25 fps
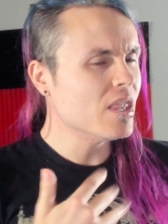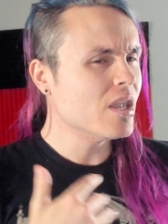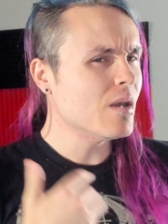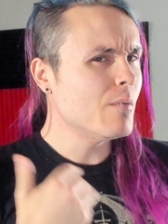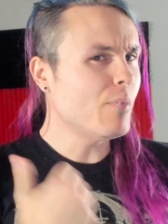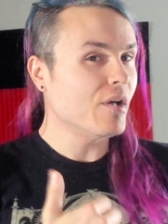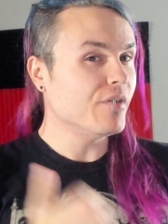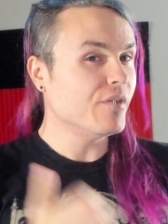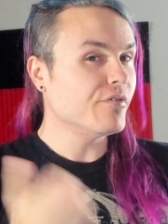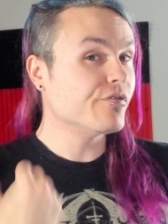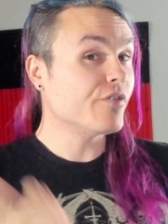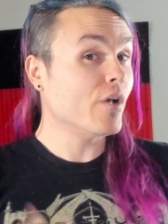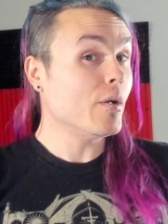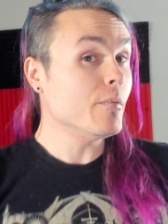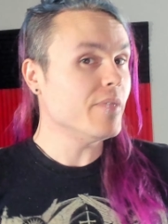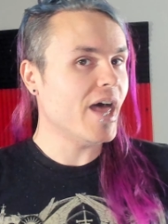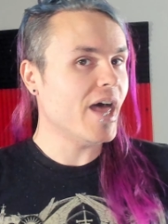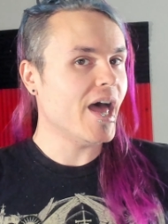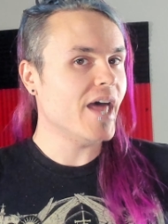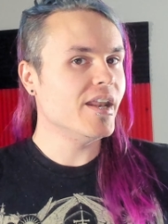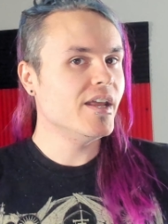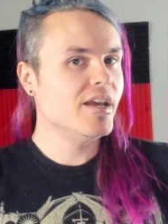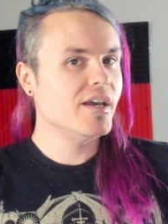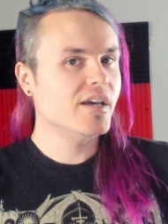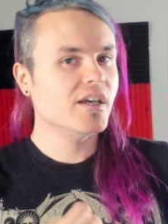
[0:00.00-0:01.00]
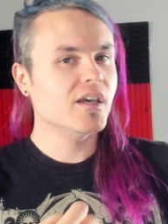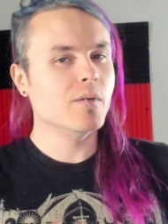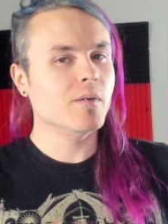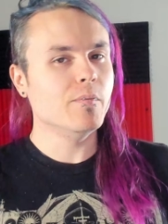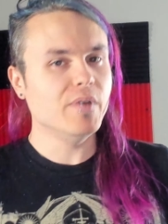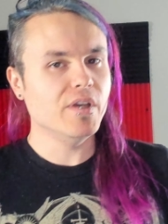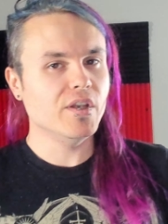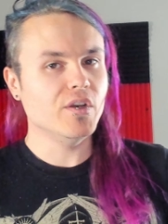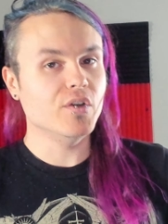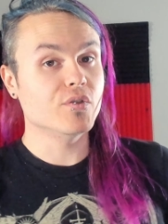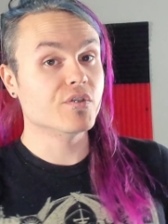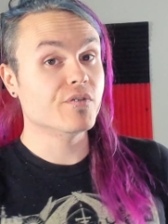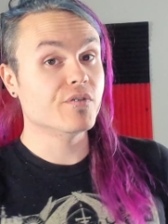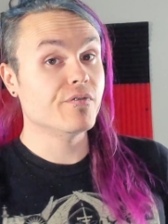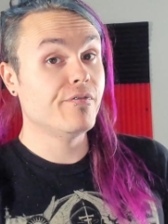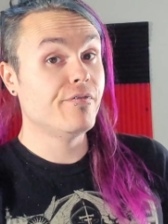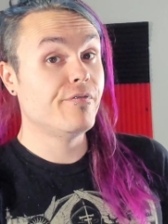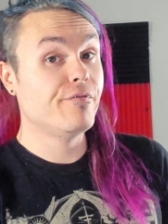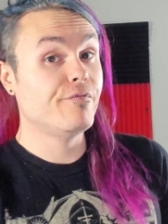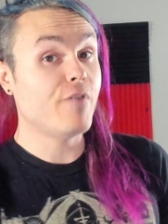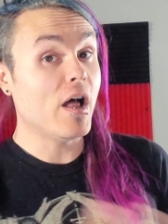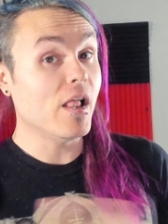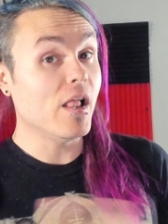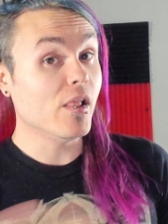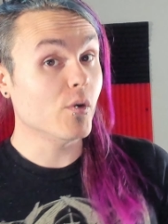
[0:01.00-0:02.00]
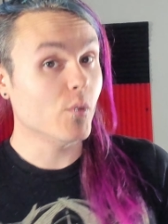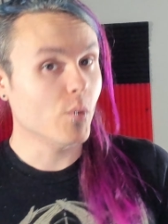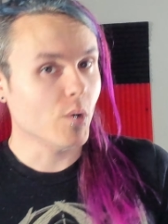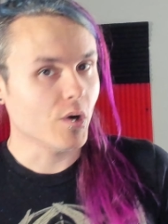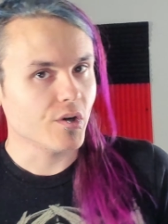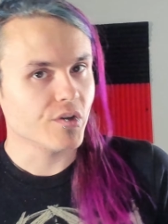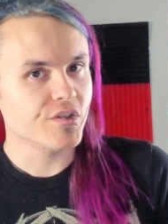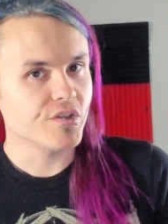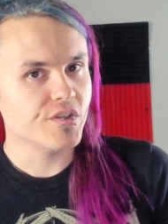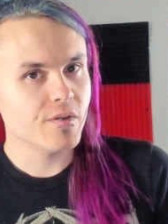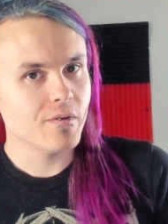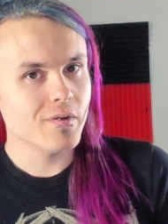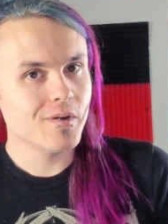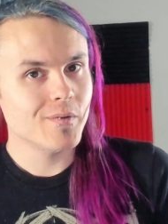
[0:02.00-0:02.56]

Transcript: but from that Chamidu's followers